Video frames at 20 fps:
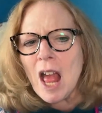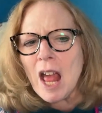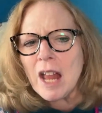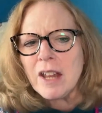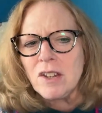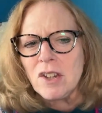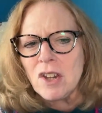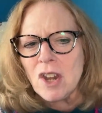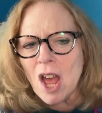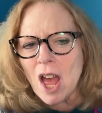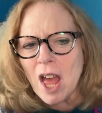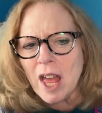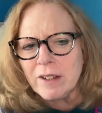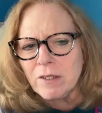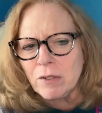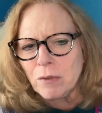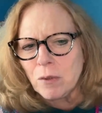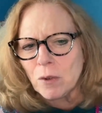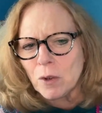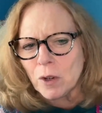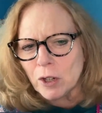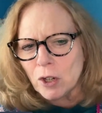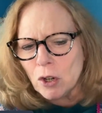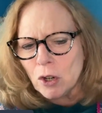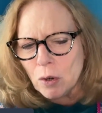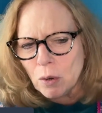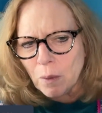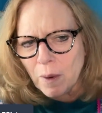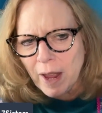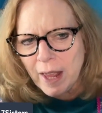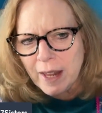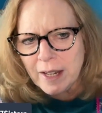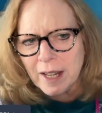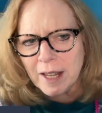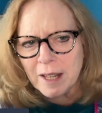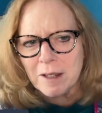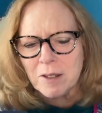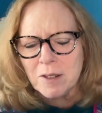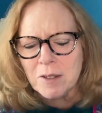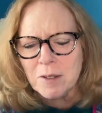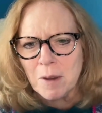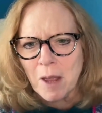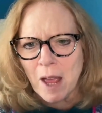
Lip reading: not for credit,